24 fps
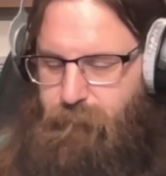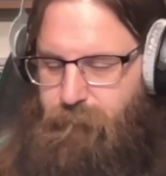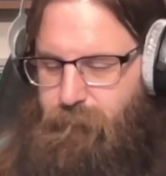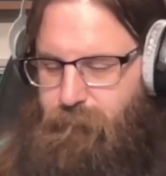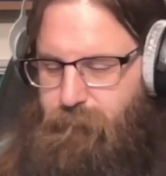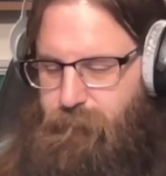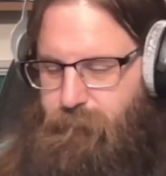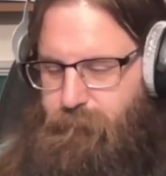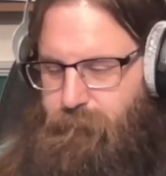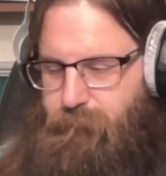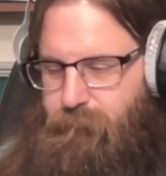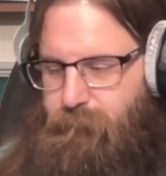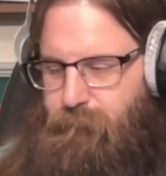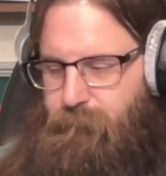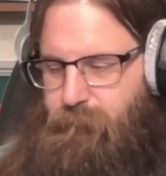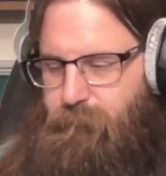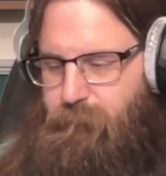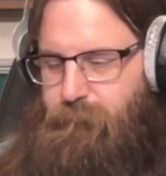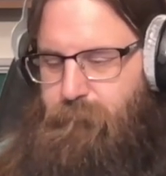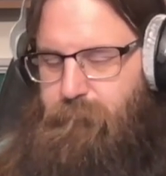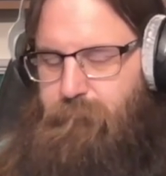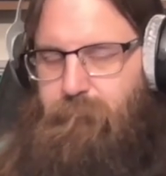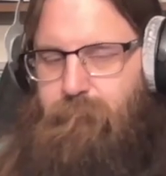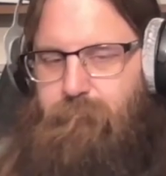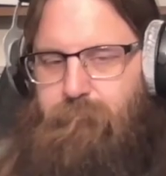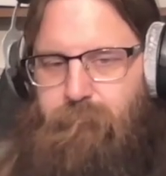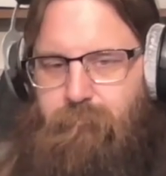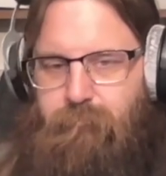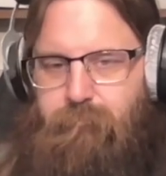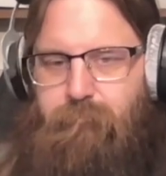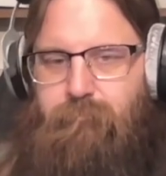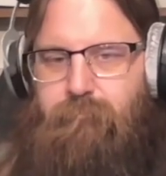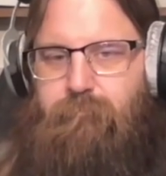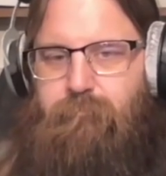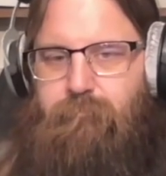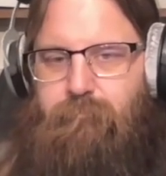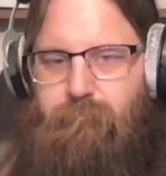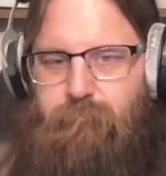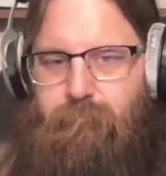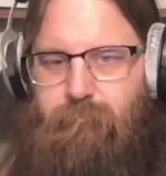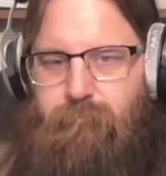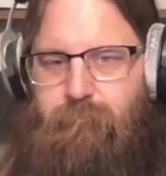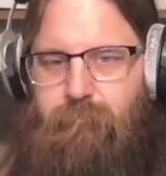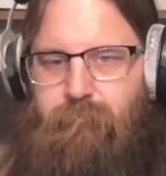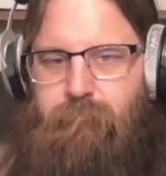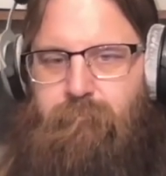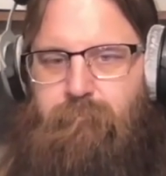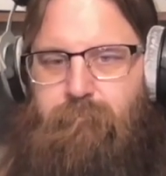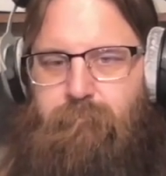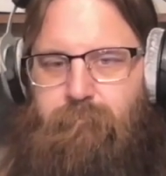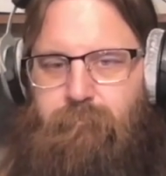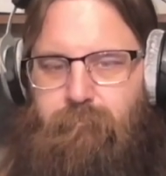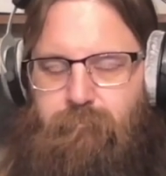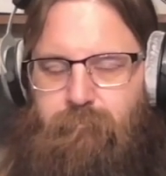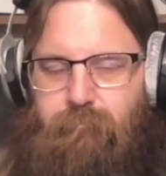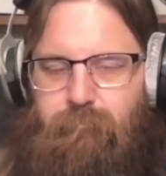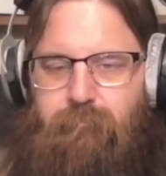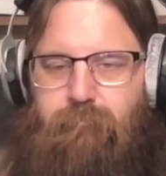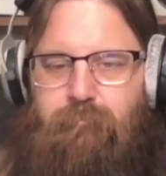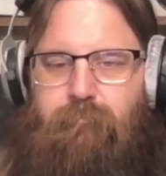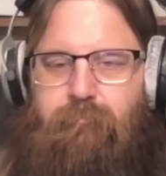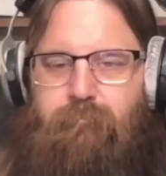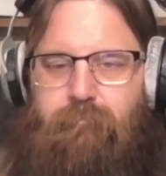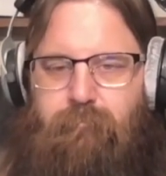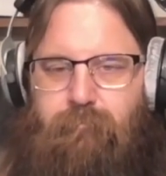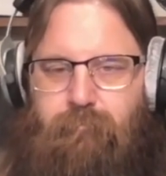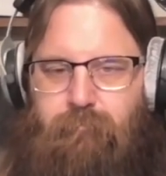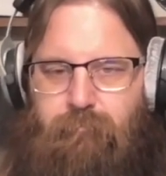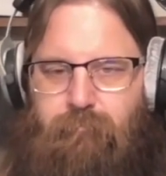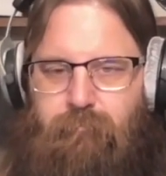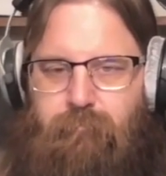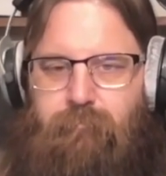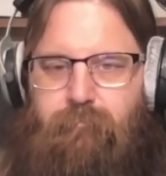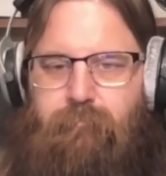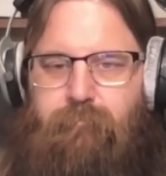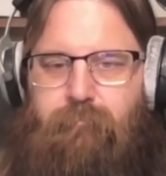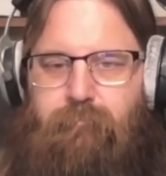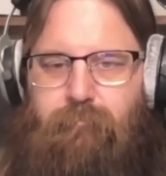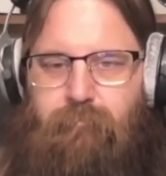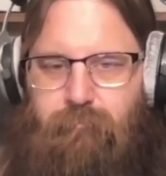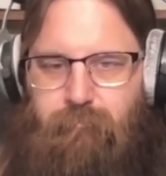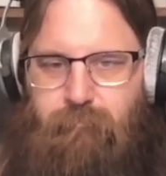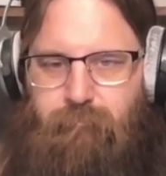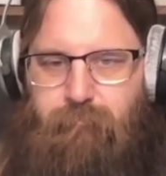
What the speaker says: [no speech]